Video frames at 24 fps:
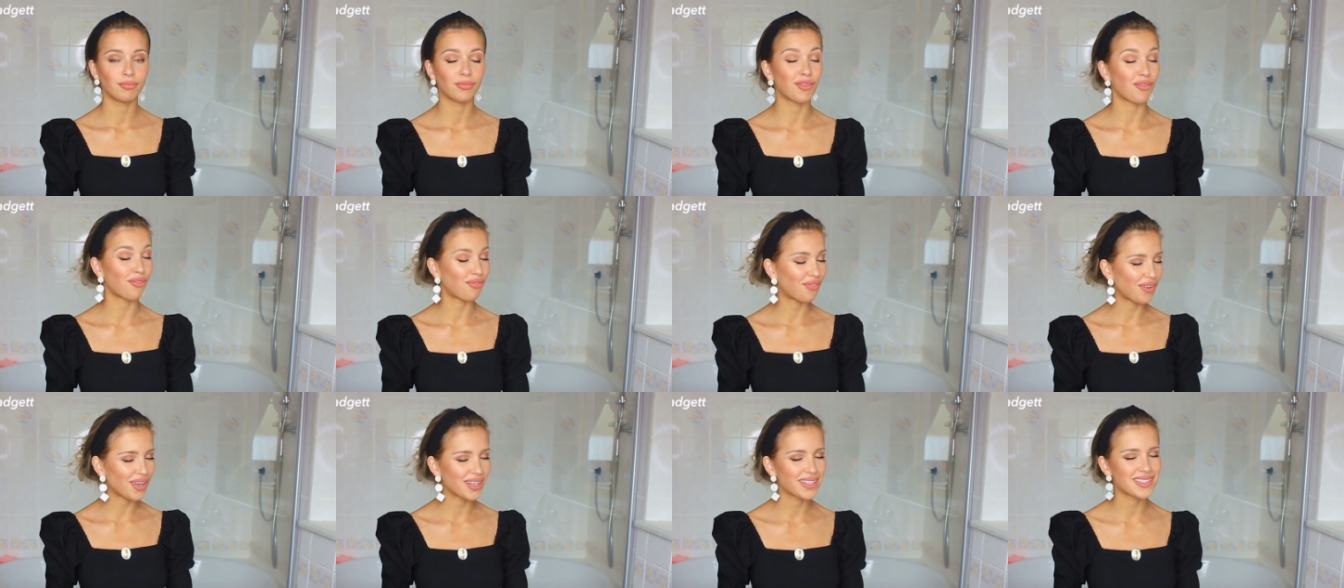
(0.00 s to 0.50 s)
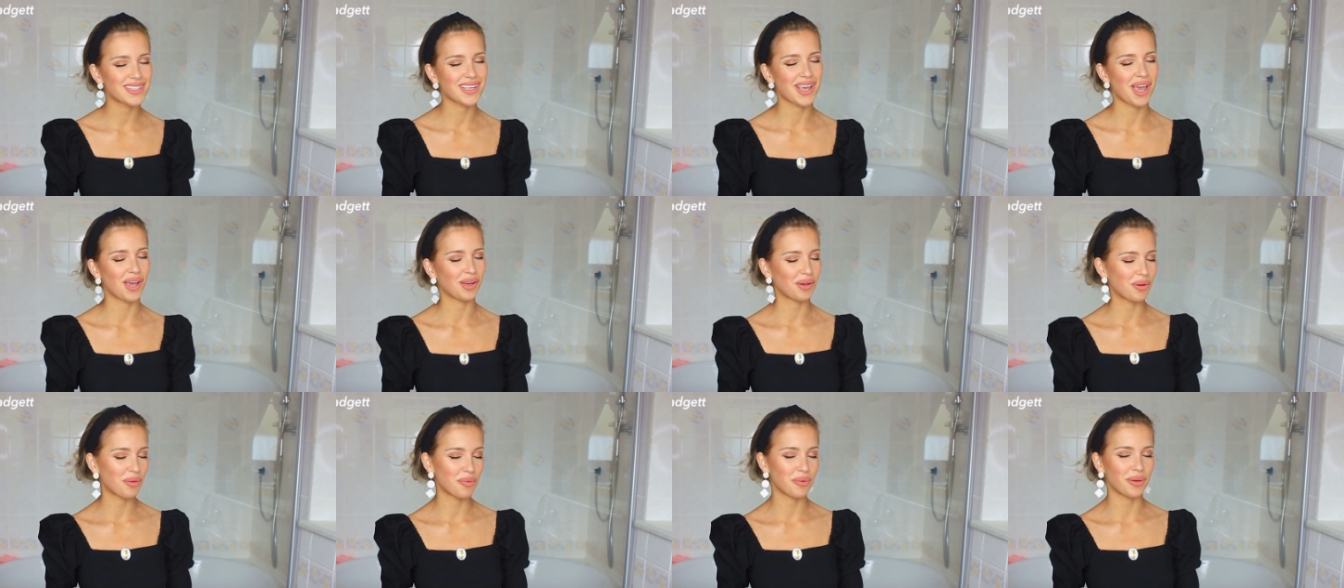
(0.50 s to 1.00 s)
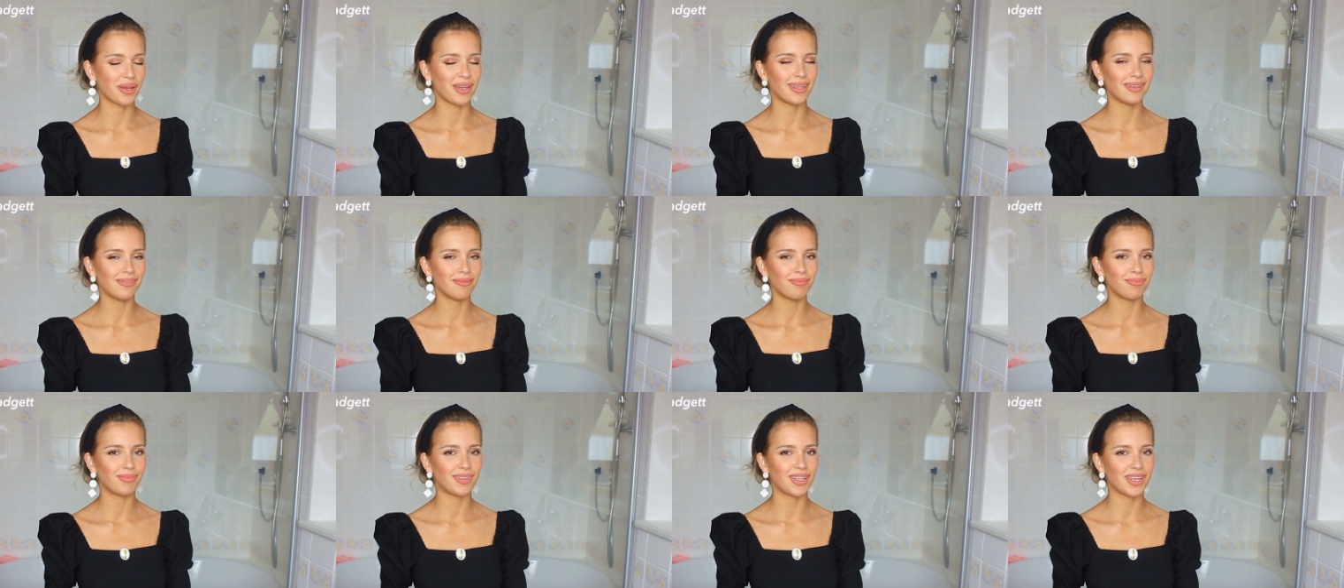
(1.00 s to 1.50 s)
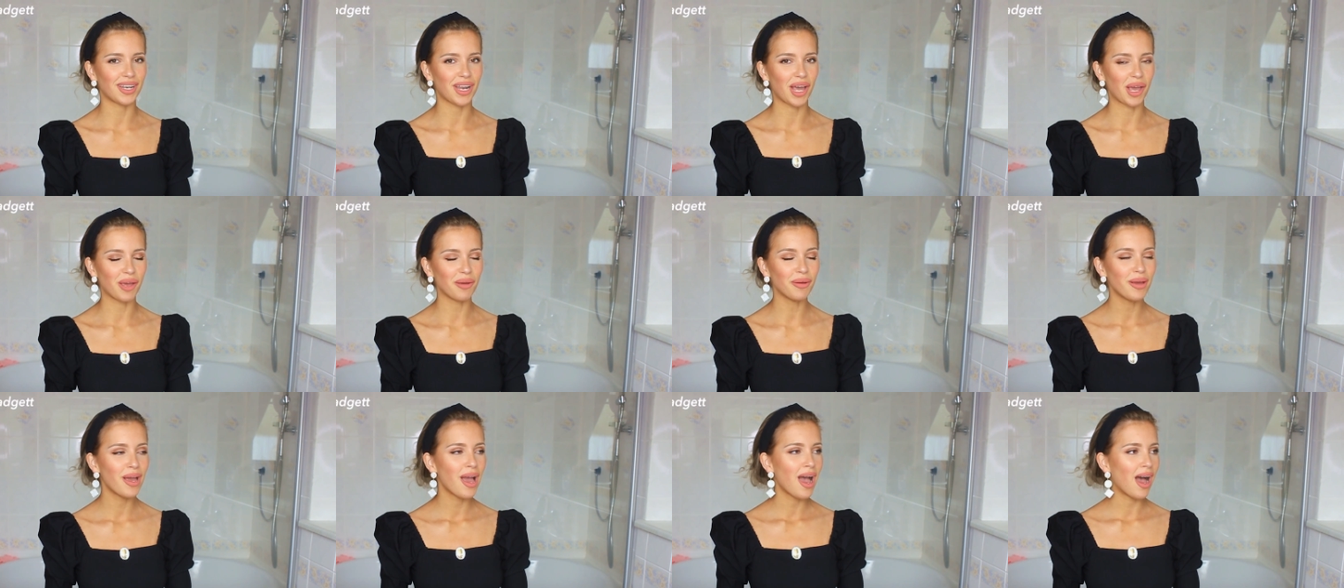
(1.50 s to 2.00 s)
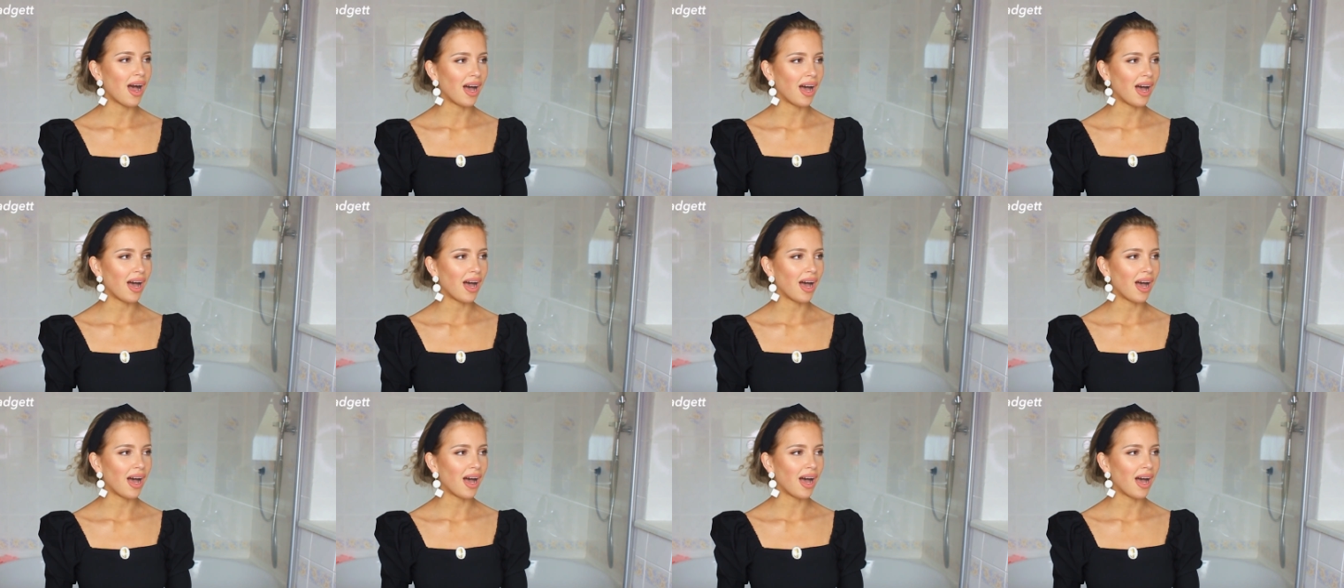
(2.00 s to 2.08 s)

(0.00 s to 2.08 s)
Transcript: the fake tan queen, you know.